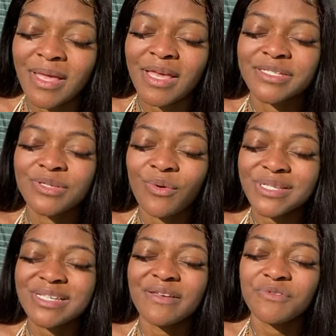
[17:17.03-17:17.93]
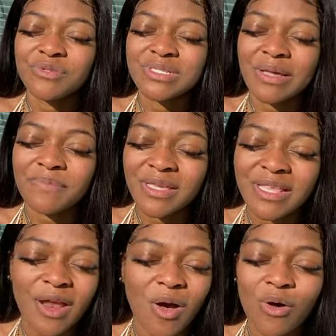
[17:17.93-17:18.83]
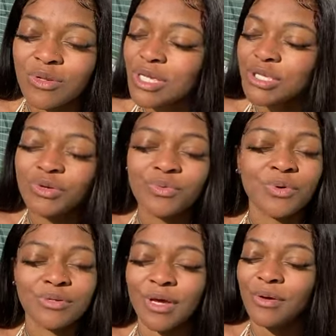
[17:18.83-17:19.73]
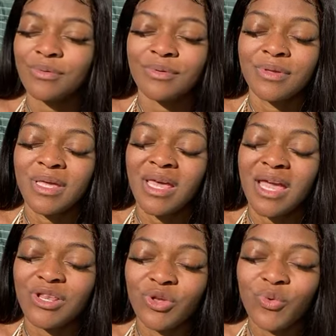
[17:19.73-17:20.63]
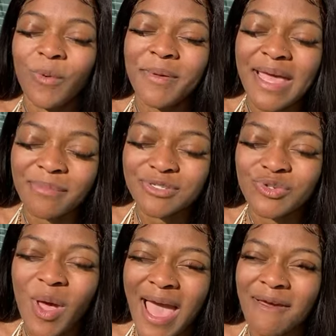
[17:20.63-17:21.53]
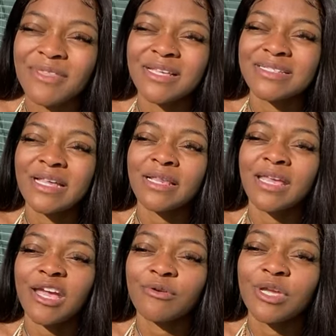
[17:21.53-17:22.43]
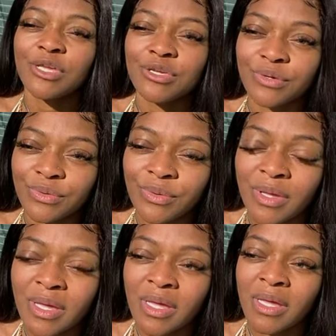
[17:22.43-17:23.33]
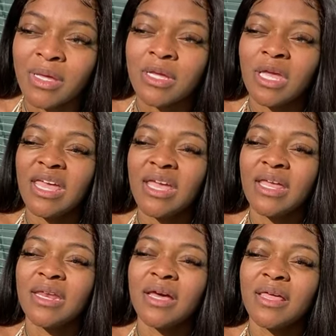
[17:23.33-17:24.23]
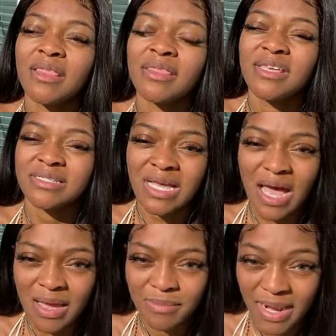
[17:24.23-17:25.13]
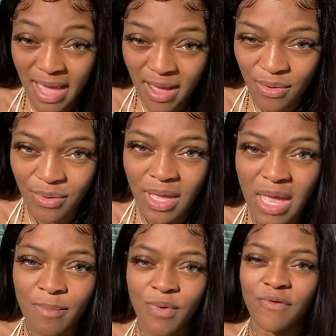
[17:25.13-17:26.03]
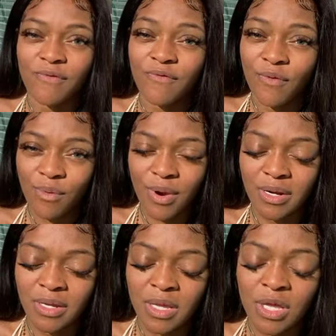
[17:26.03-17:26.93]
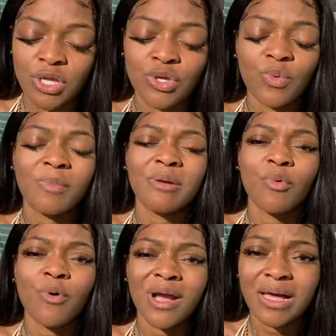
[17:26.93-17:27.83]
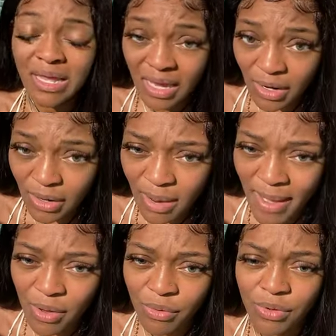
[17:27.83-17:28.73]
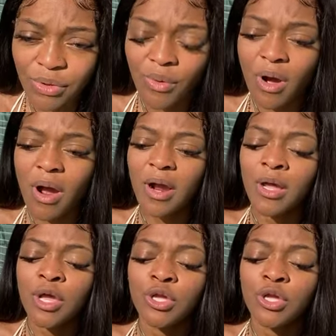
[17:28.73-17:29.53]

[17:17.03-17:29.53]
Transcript: It's going to give you something that only you will know. And you will be able to have this and carry you in this time now and moving forward. You will be more clear about who you are.